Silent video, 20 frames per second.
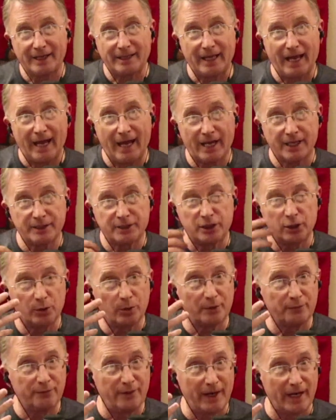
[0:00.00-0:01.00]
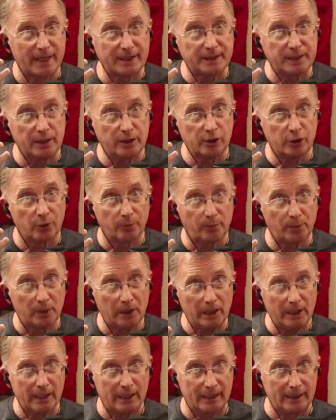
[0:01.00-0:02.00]
as you advance in your
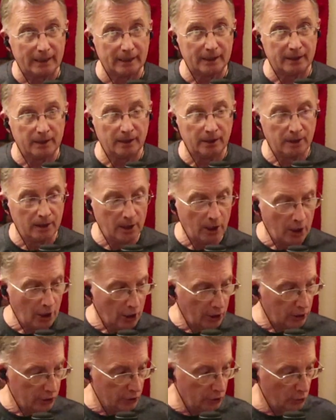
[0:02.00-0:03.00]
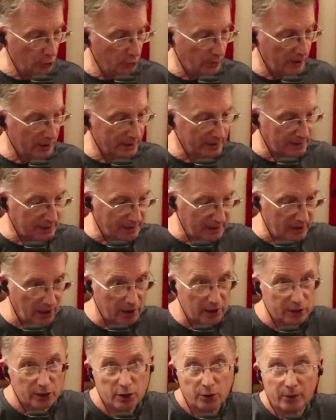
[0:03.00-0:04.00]
playing, you can start
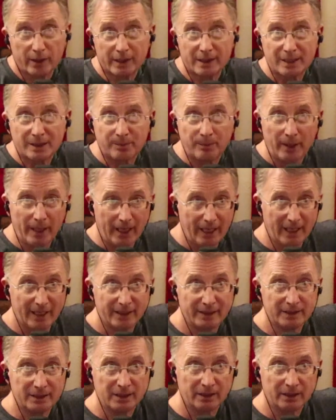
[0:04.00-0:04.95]
to expand